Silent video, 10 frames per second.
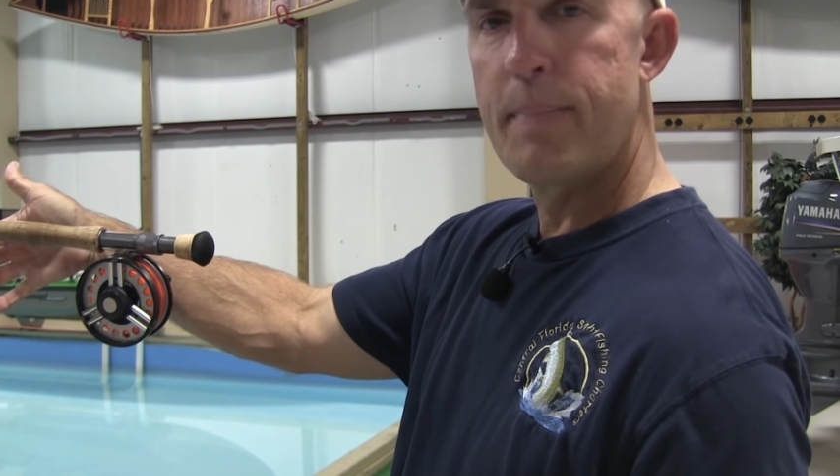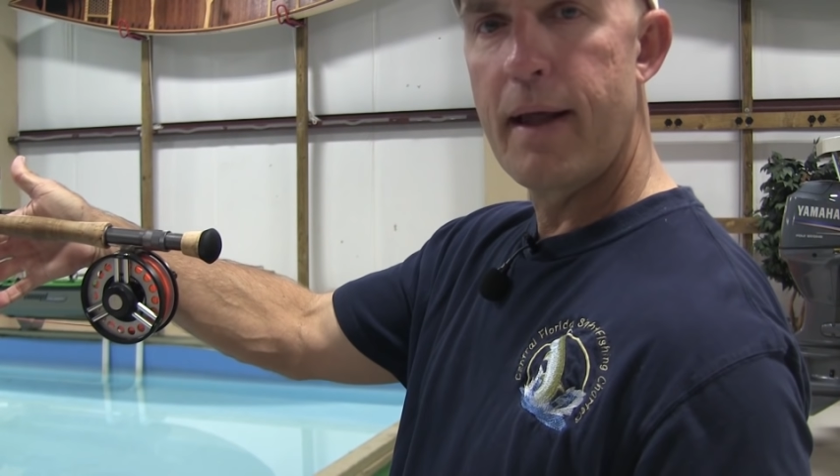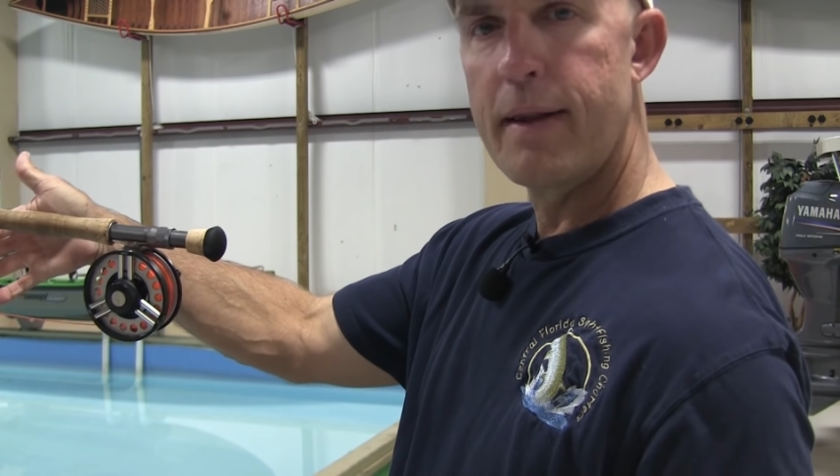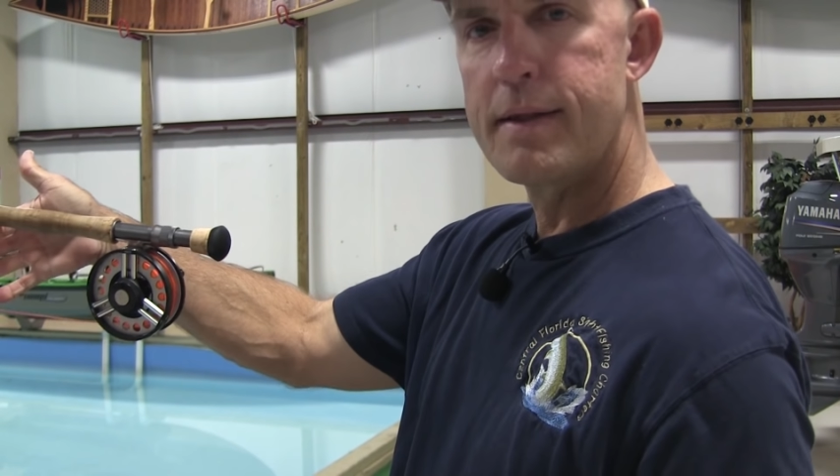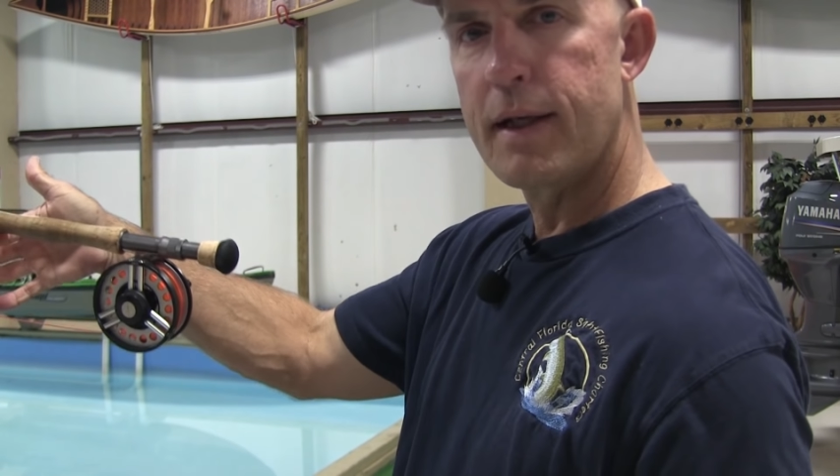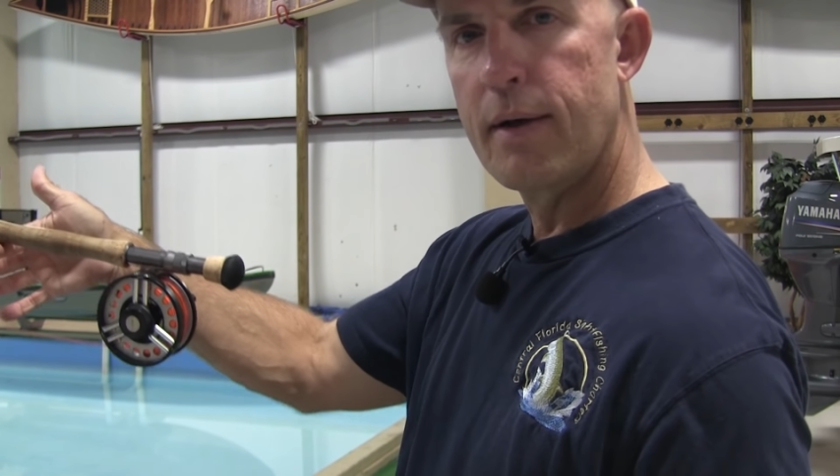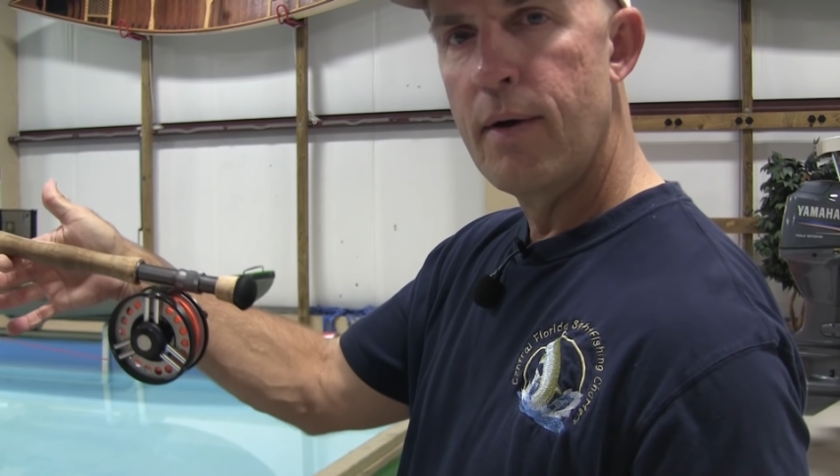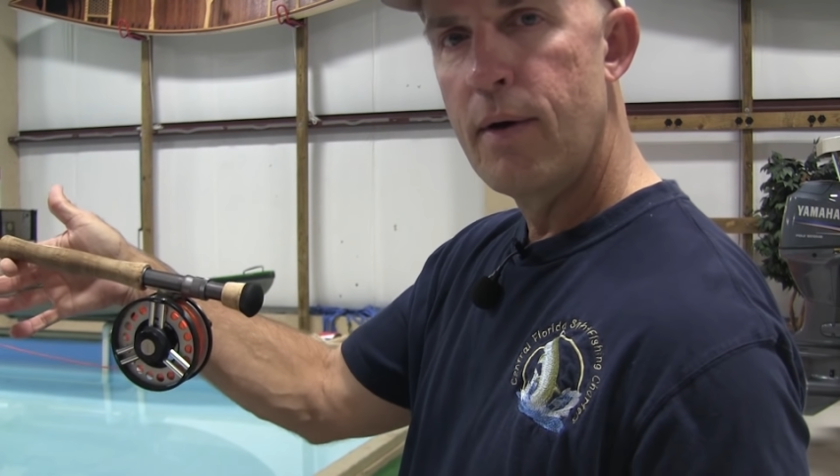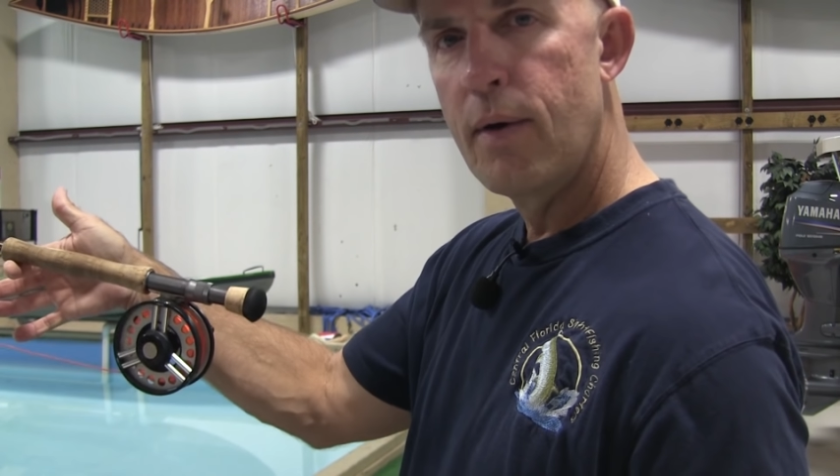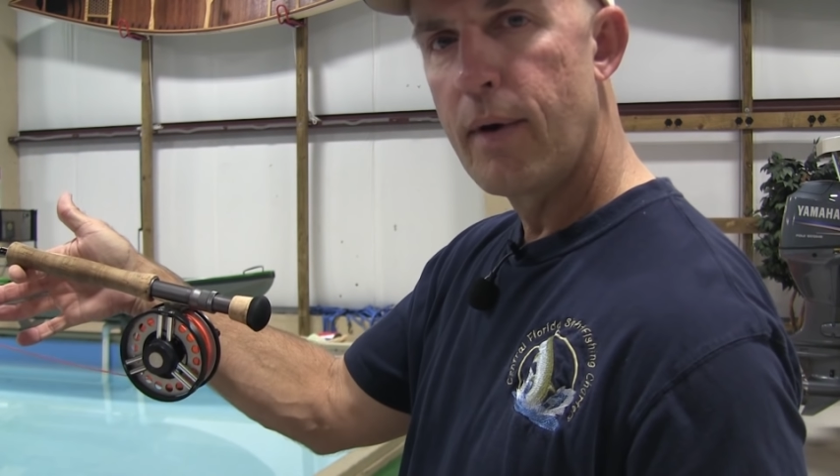balancing
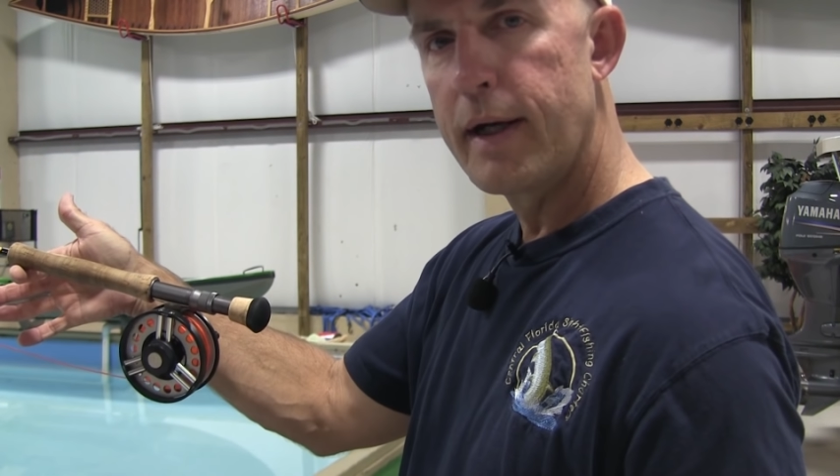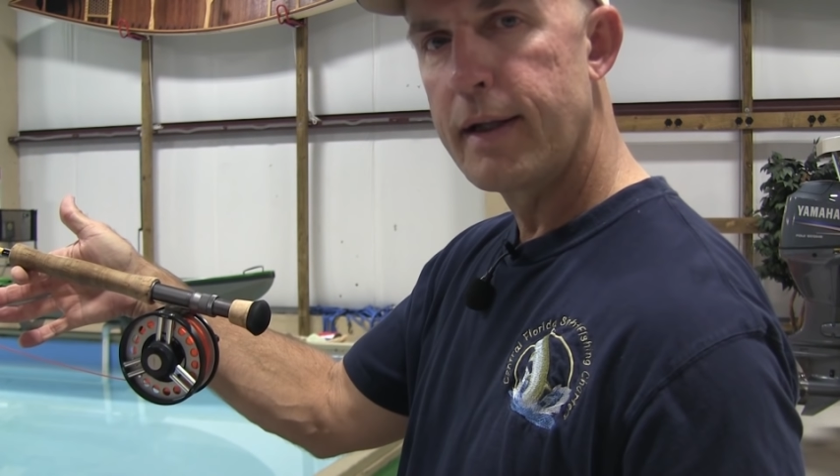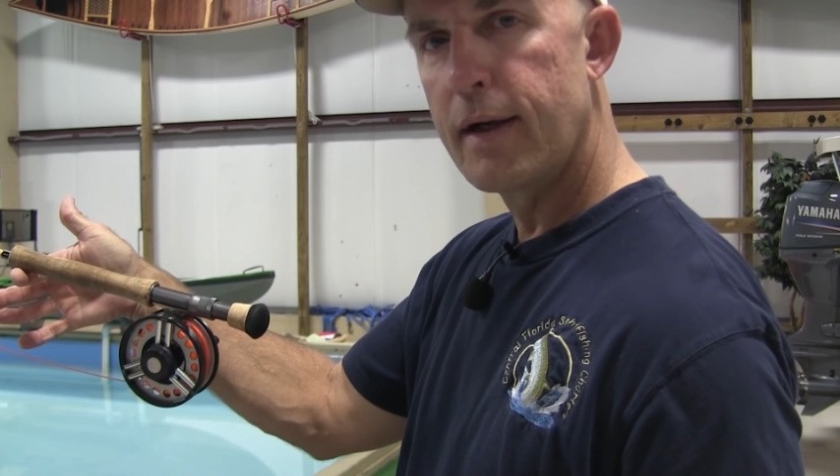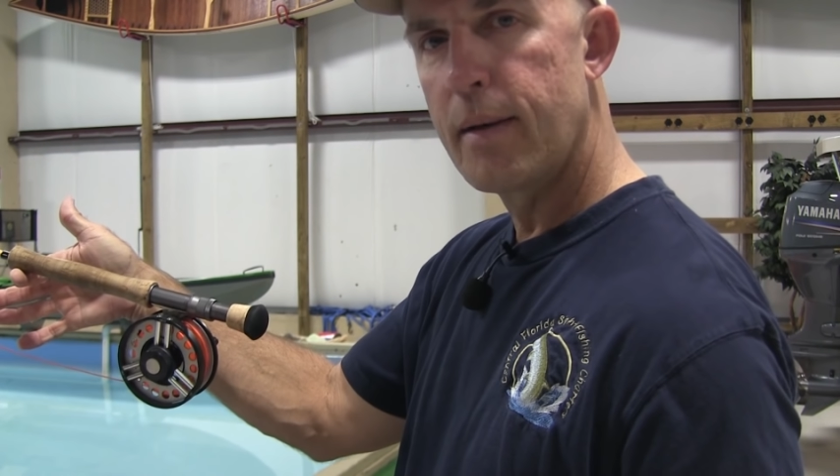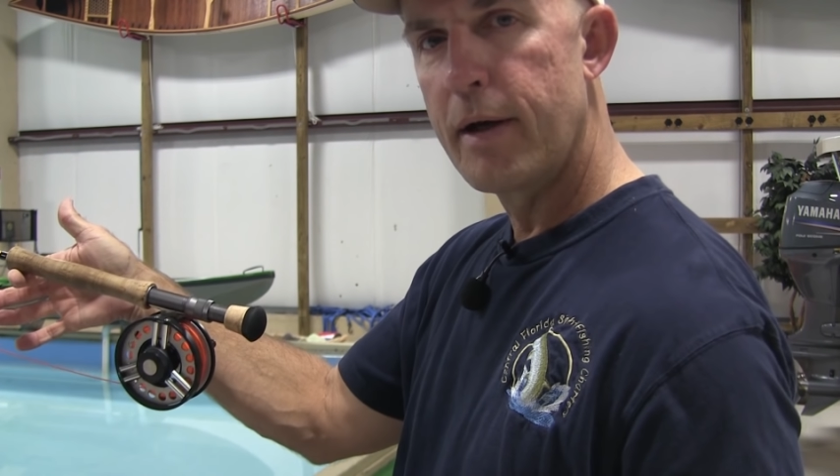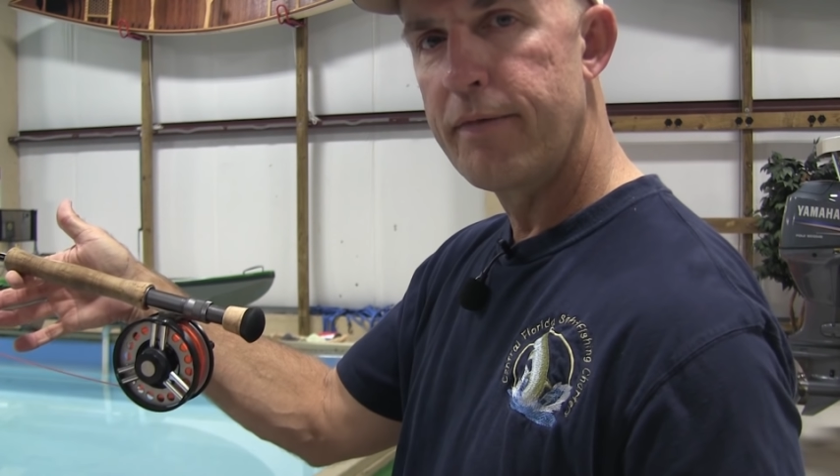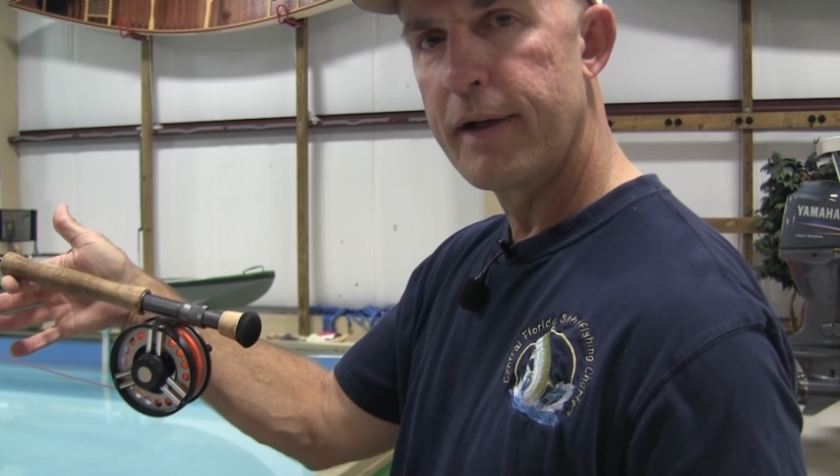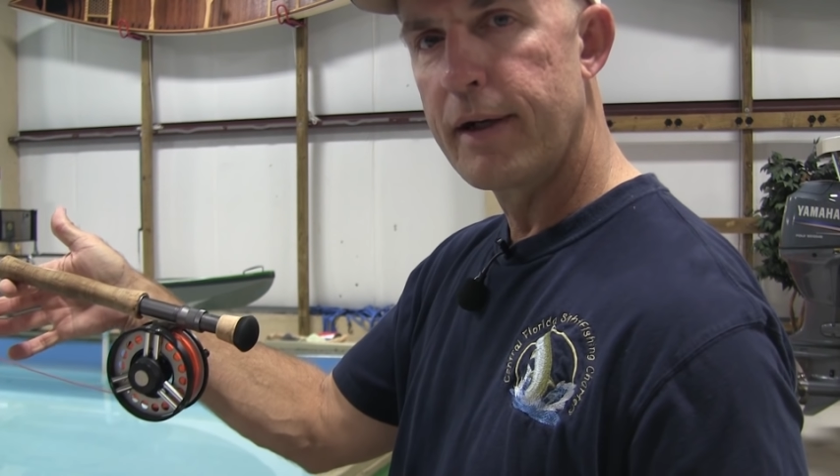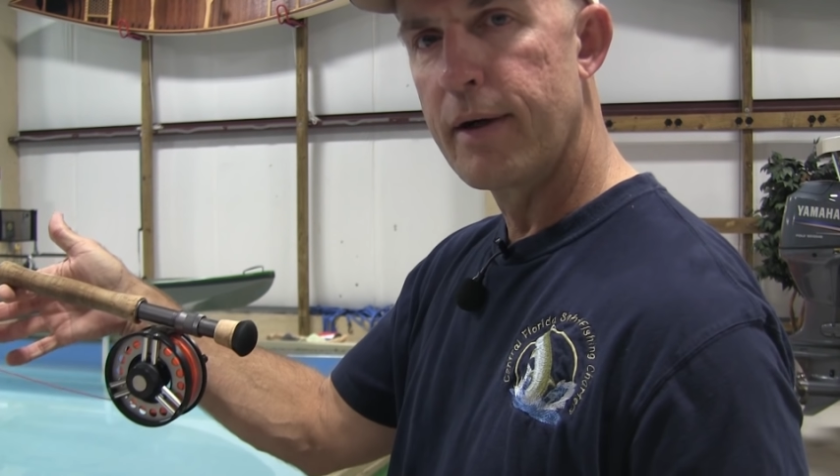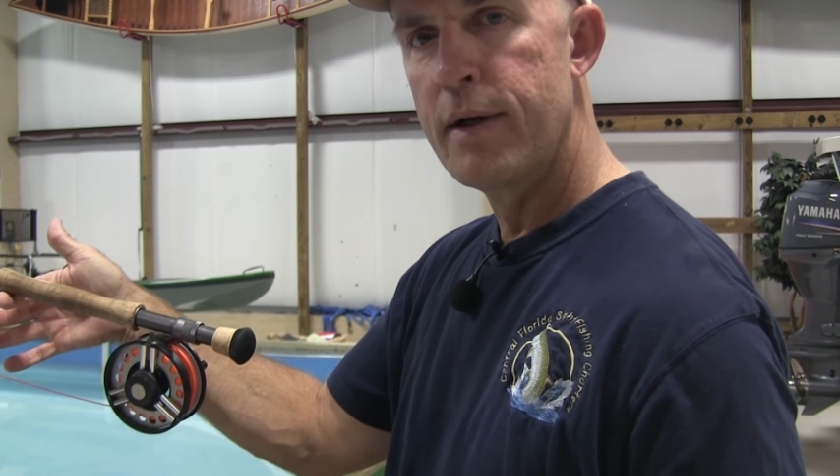right there on my
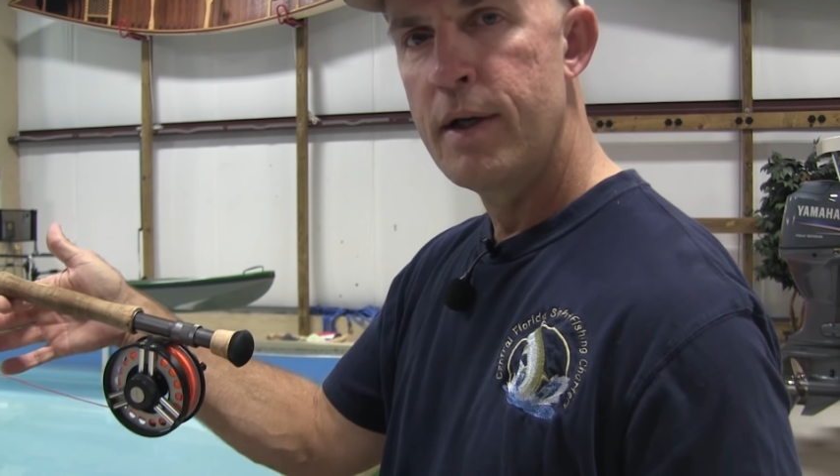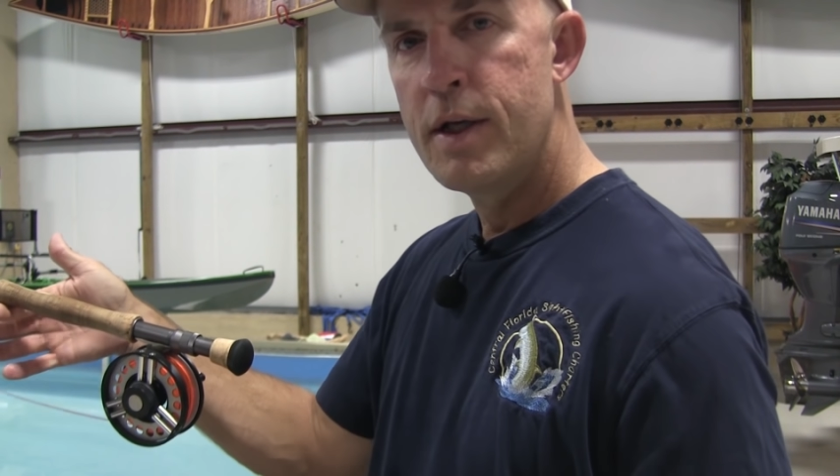finger.